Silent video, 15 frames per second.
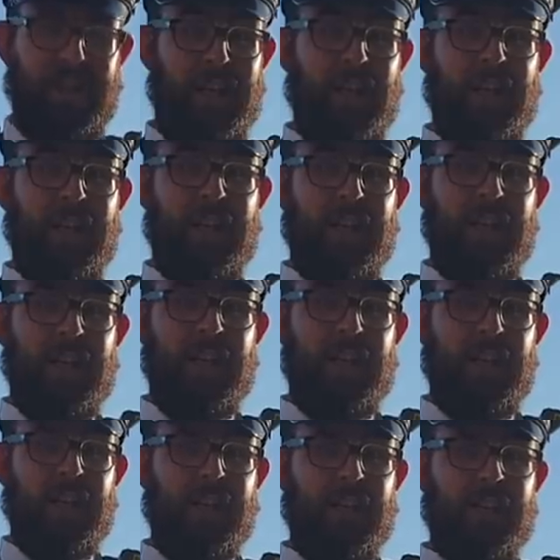No,
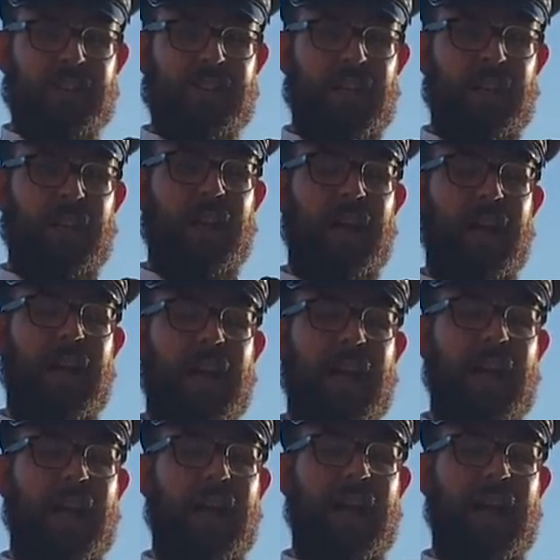not at all.